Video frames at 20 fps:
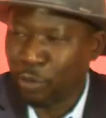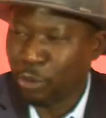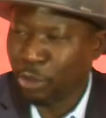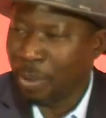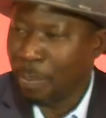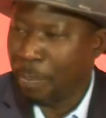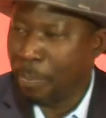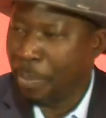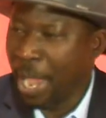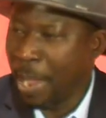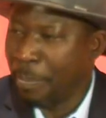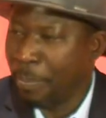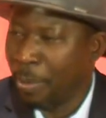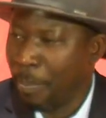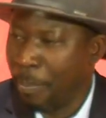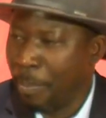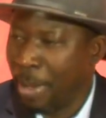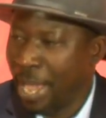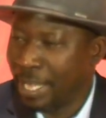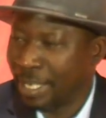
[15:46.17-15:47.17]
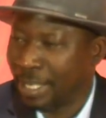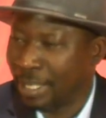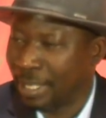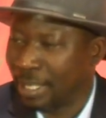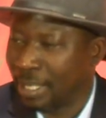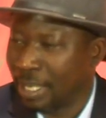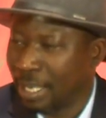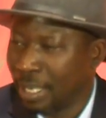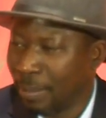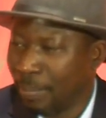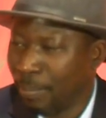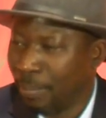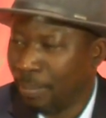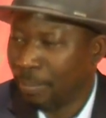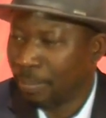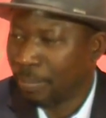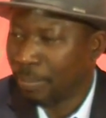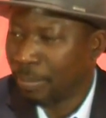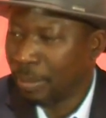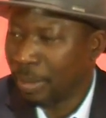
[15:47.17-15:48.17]
to the paper-based
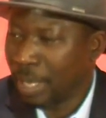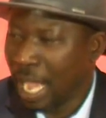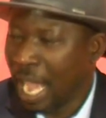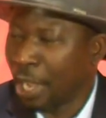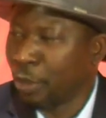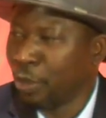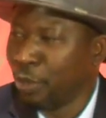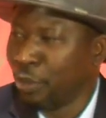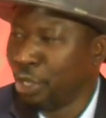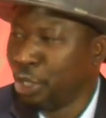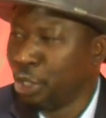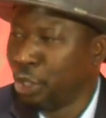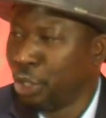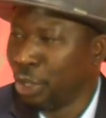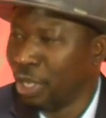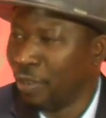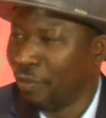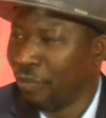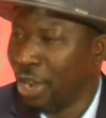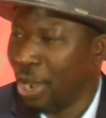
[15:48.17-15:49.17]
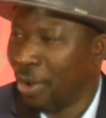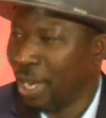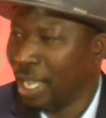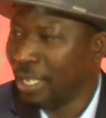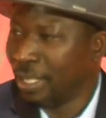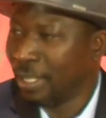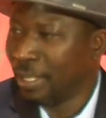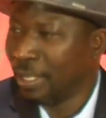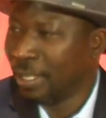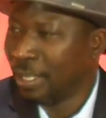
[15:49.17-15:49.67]
acquisition of knowledge.